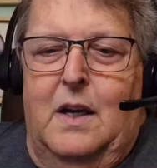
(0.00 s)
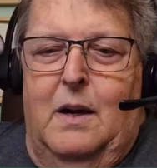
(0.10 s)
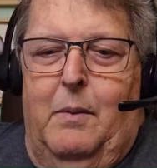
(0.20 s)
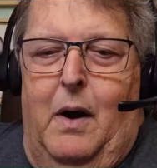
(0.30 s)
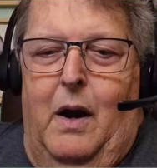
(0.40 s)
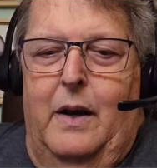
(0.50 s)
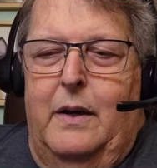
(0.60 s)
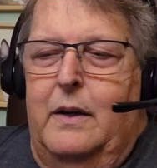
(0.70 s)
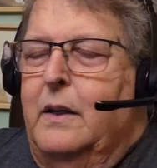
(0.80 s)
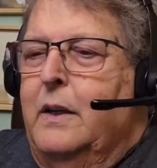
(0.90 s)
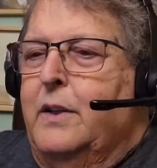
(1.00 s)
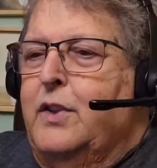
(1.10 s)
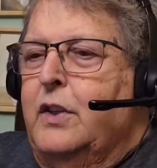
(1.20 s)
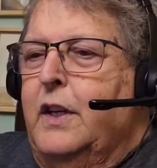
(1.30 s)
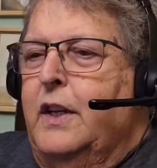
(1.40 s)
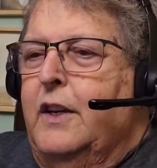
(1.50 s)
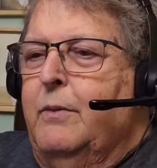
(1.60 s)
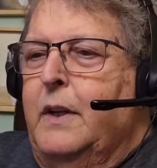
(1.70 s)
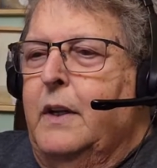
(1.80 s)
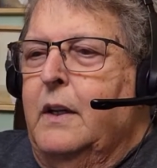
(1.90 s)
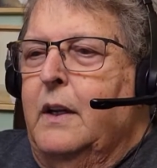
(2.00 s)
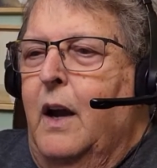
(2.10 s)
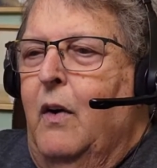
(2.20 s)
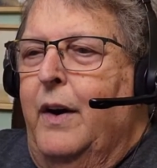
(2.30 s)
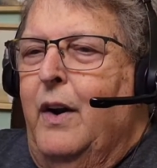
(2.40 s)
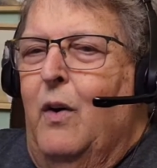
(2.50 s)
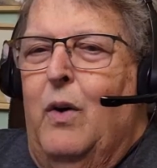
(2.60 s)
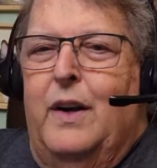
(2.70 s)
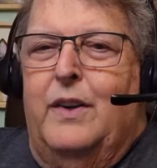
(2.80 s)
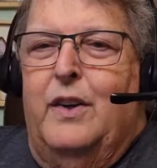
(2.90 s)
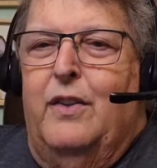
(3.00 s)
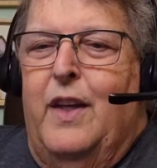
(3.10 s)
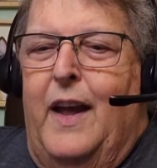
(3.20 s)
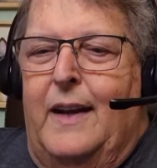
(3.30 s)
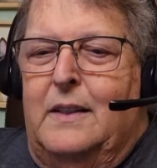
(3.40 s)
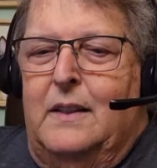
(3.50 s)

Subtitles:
Come on, it should. I don't want to do that.